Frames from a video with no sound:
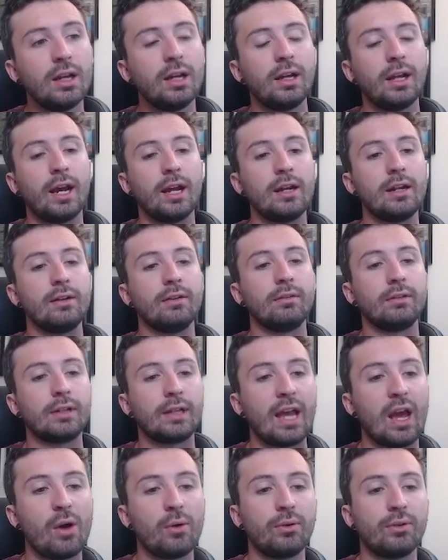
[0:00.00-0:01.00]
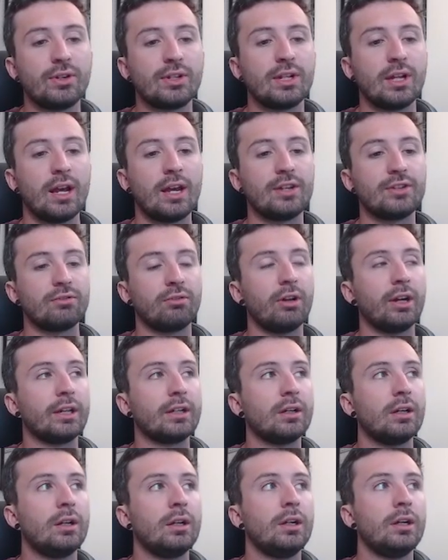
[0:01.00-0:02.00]
and it counters as
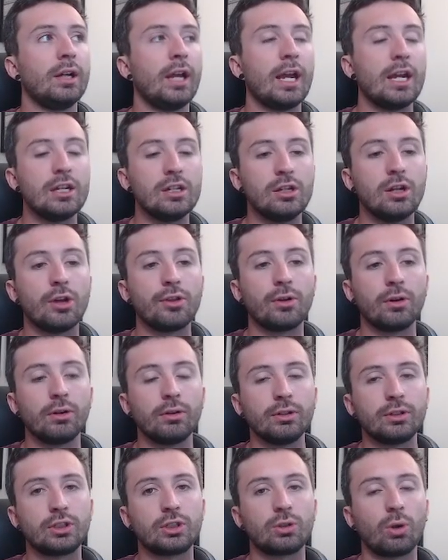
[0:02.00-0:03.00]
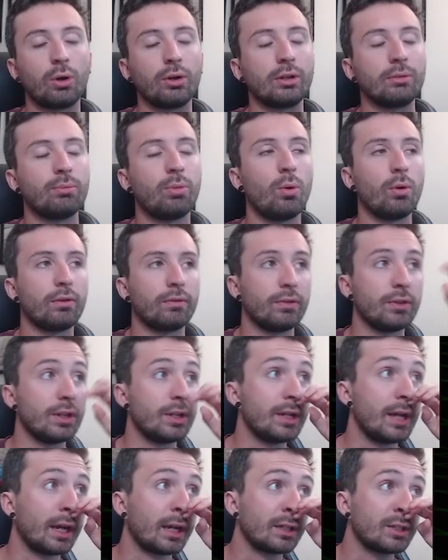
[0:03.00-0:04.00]
like another starting point for the
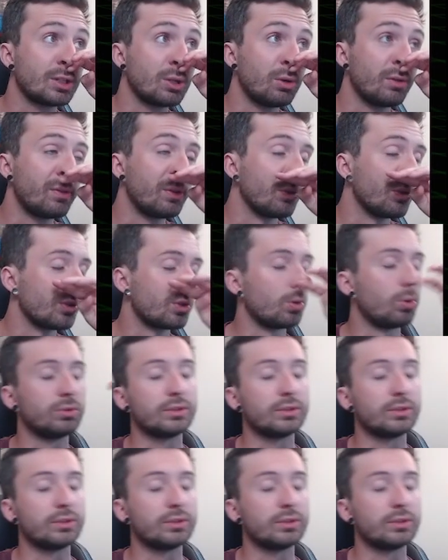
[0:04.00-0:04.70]
deck. So if your Isolde